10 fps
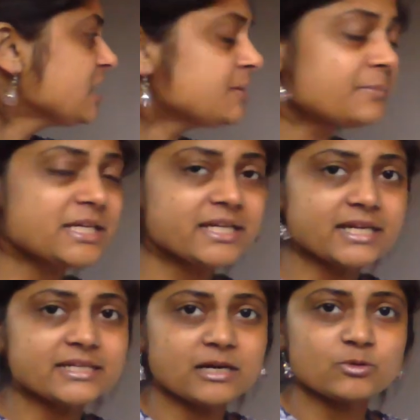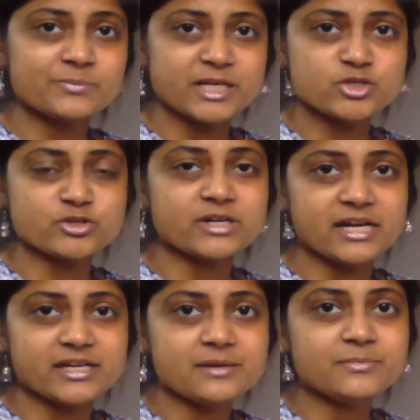But again, I would make sure I
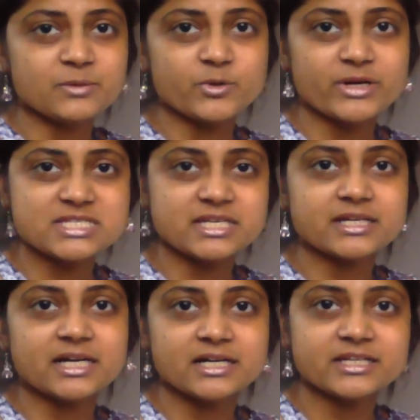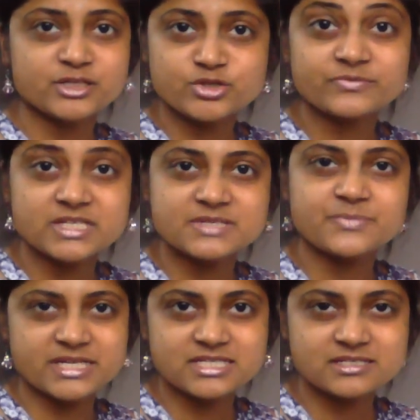am memorizing each of these
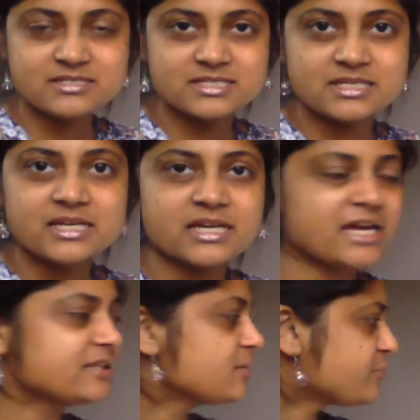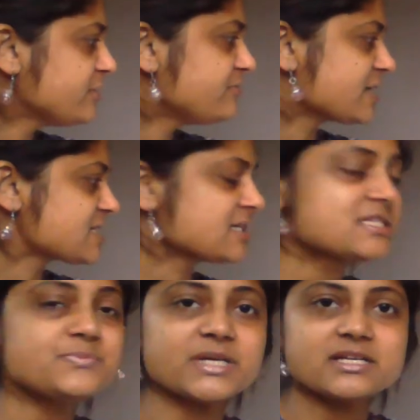bases and the
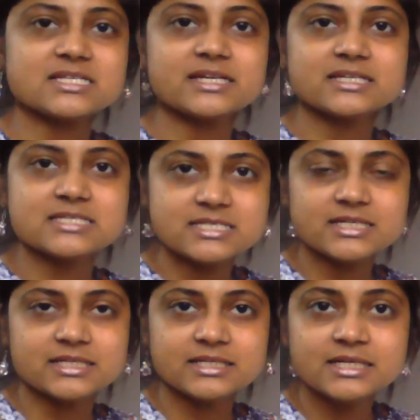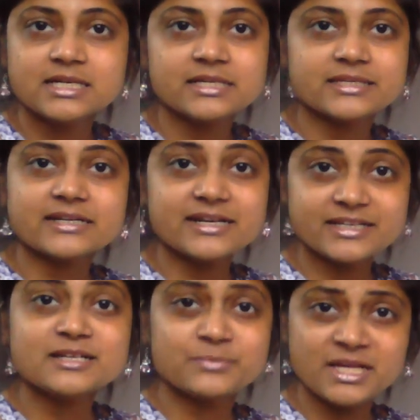prefixes, because I can see that I
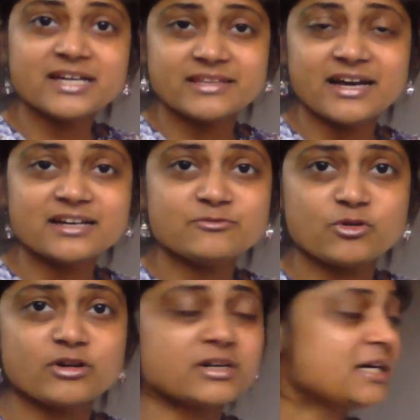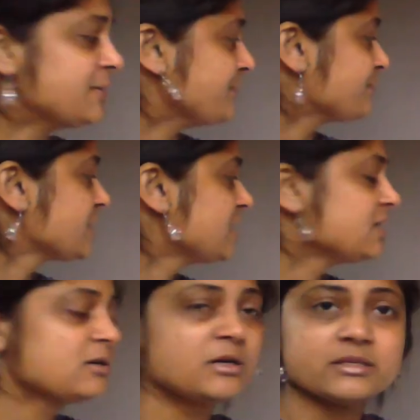can apply that for
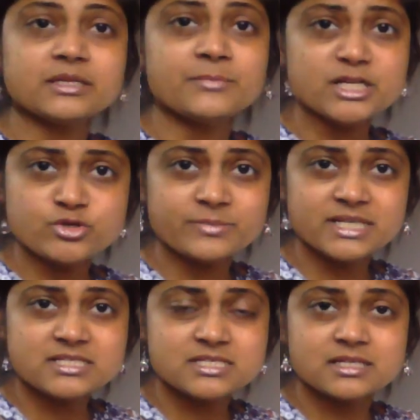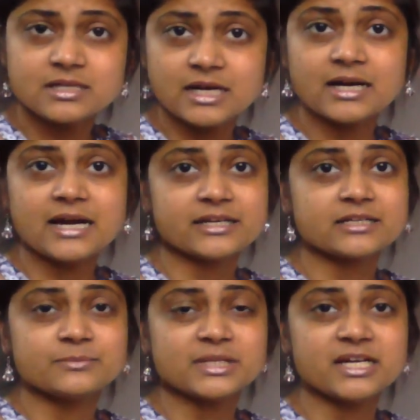the measurement. I can
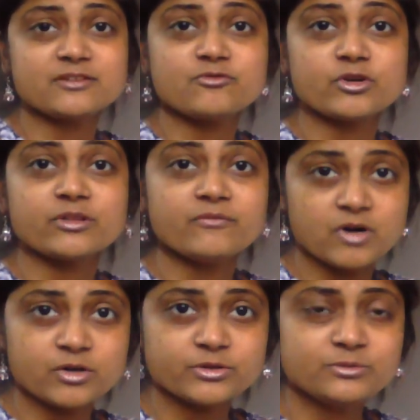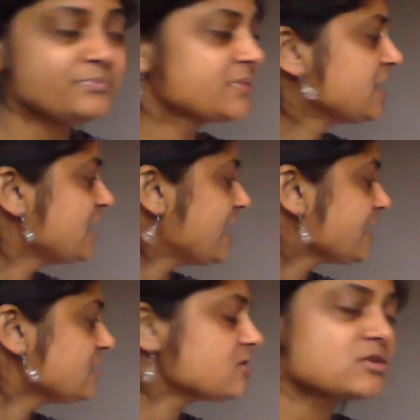apply it for the volume. I
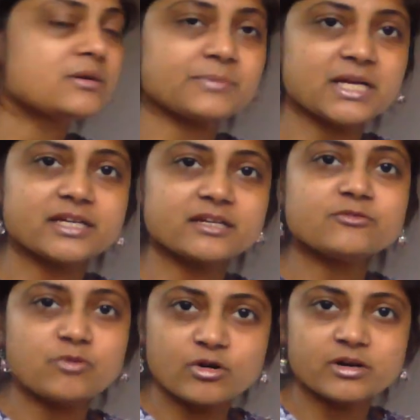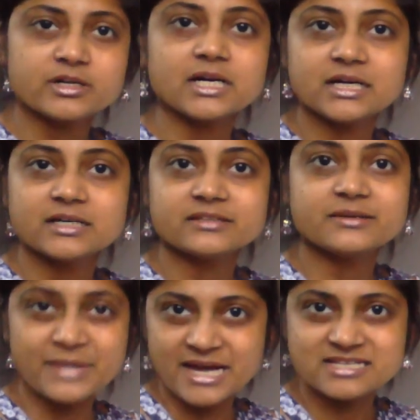can also apply it for the
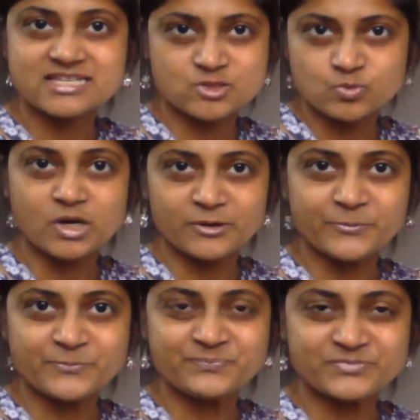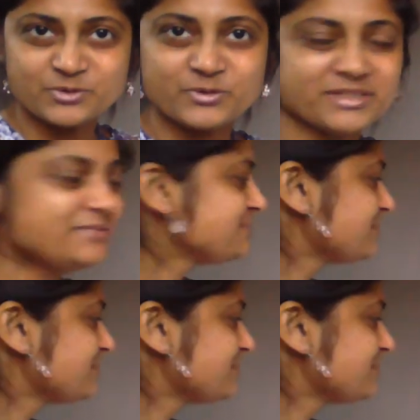mass as well. Okay?